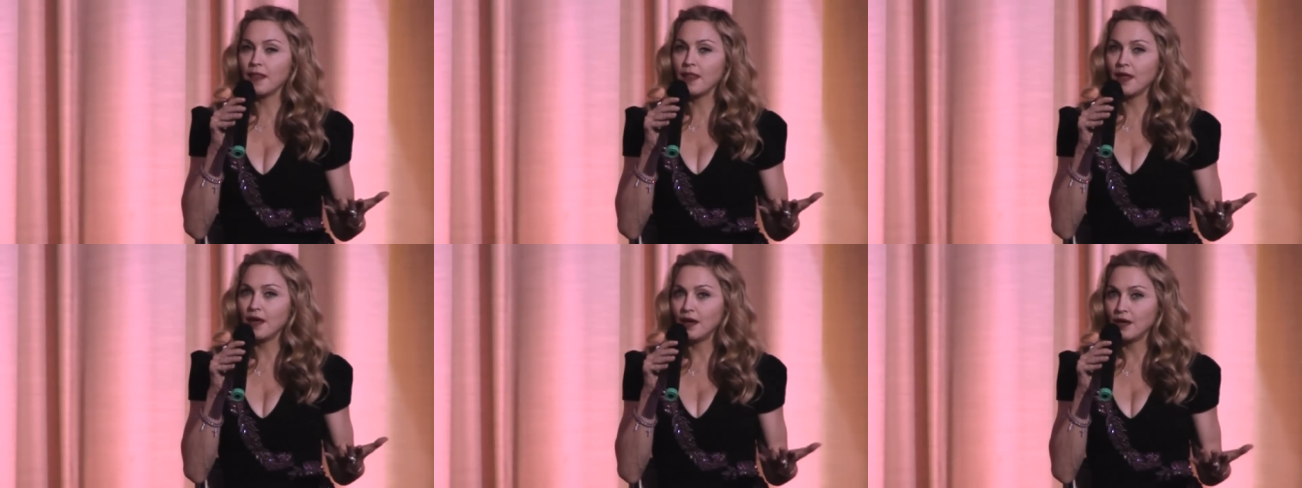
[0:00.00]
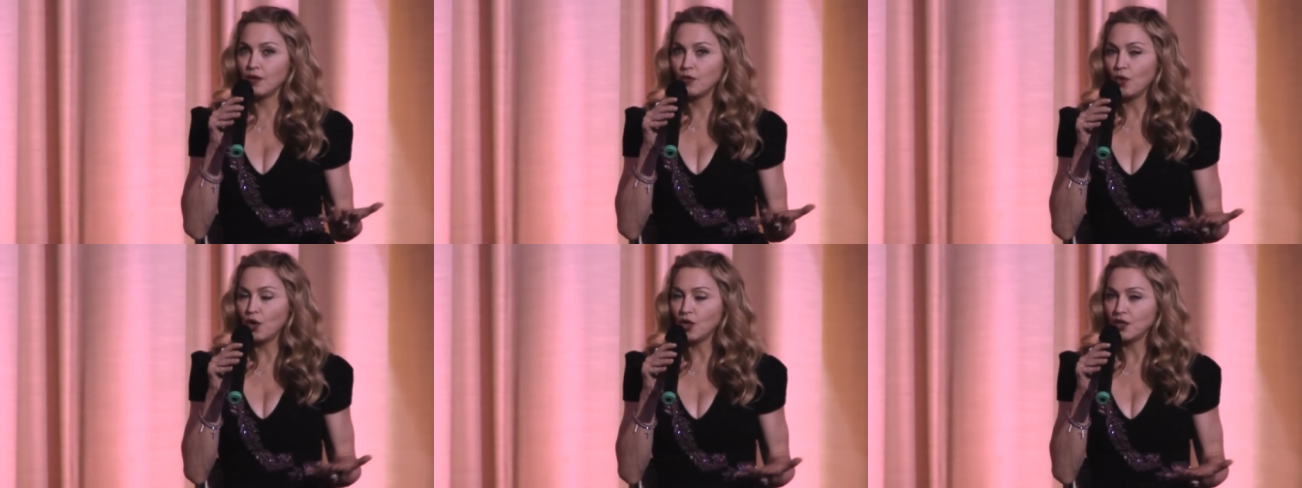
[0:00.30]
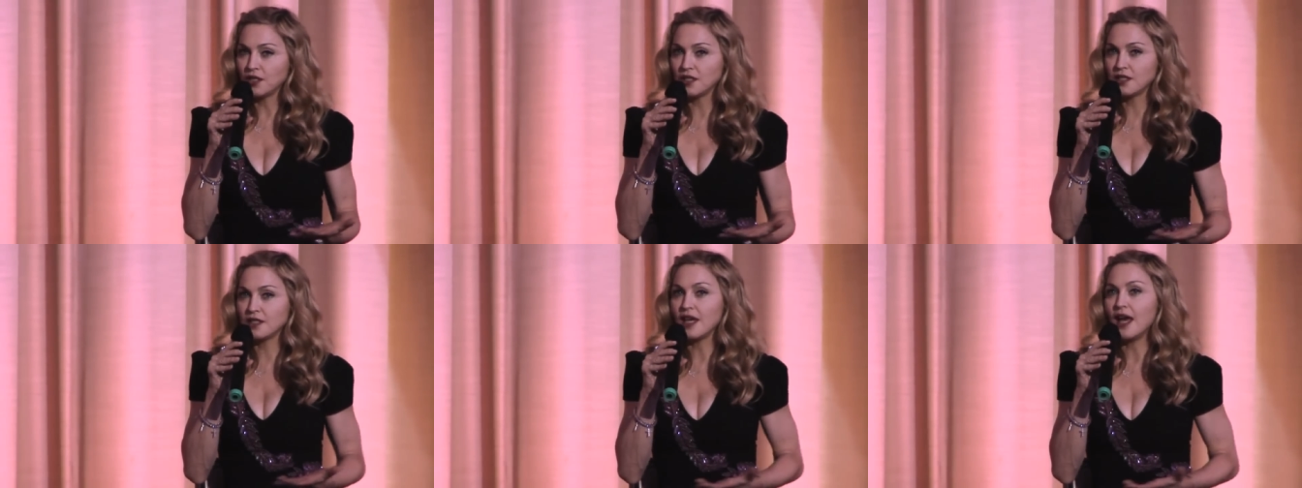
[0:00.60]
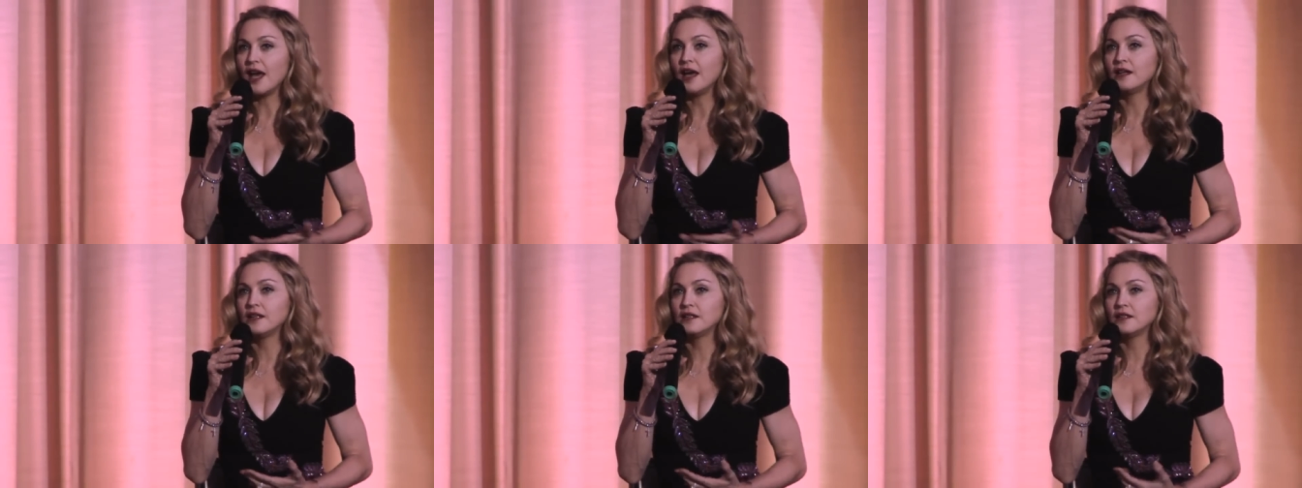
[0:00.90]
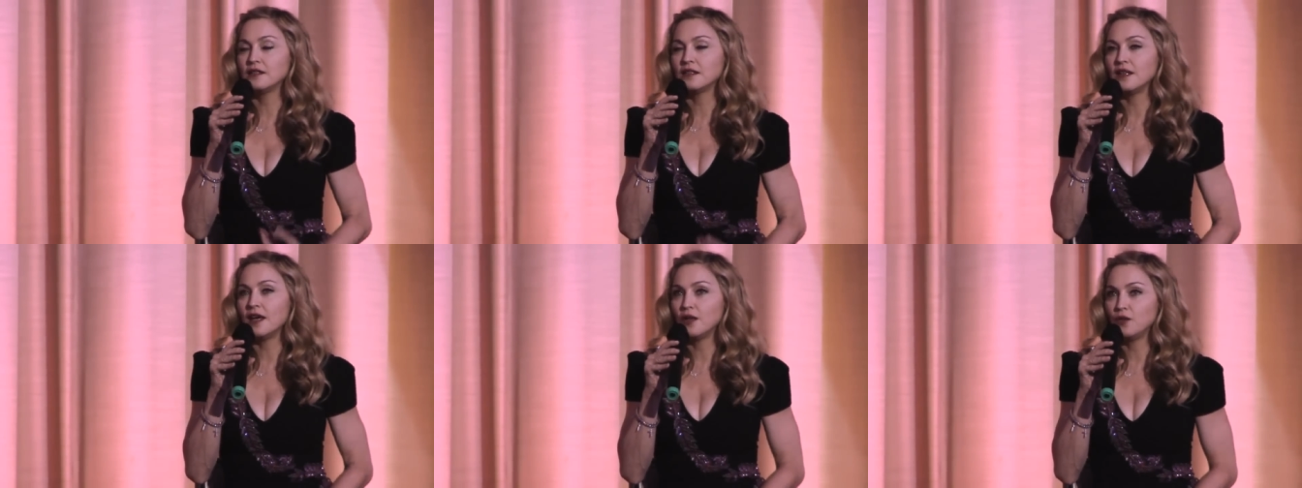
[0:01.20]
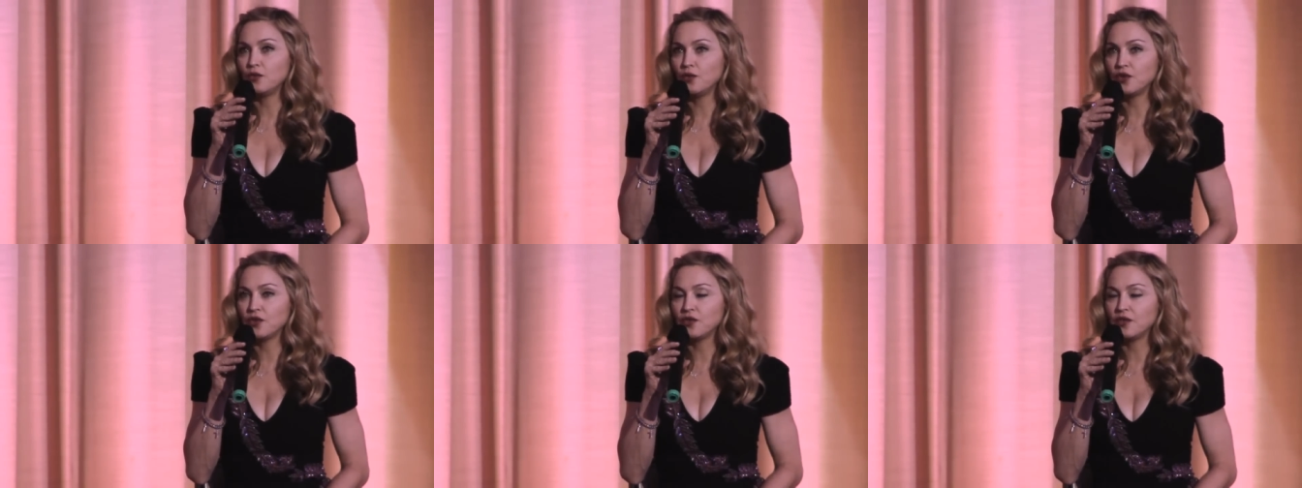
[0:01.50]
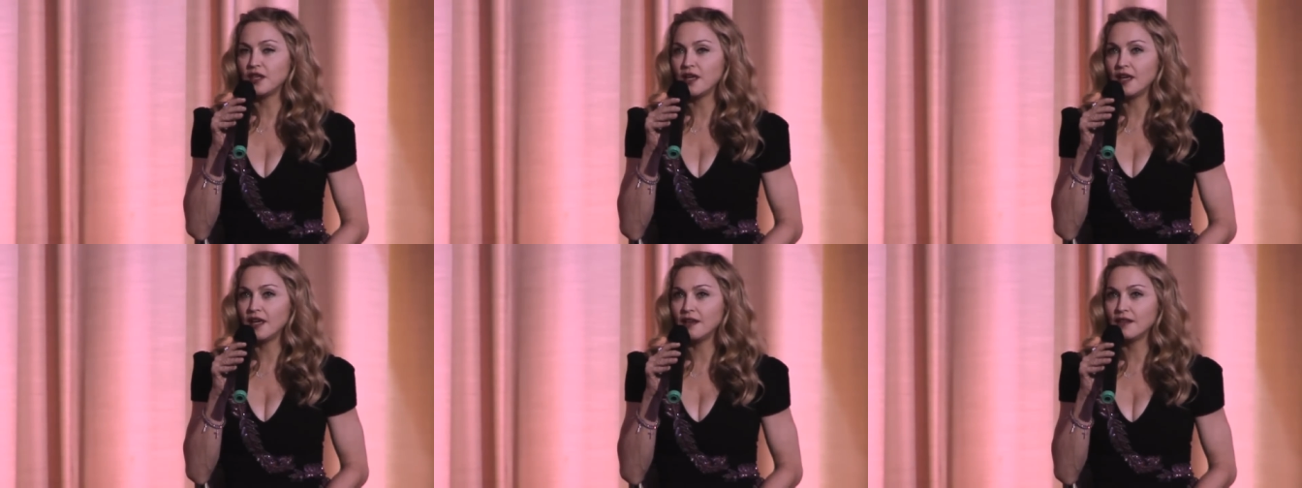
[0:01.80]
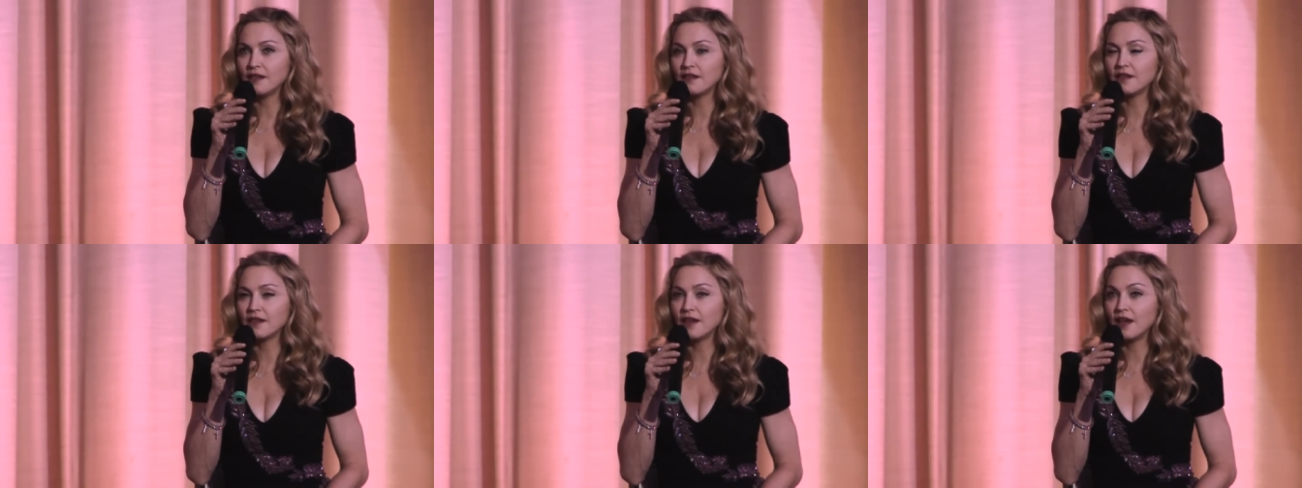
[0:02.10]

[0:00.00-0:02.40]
uh, Wallis and Edward VIII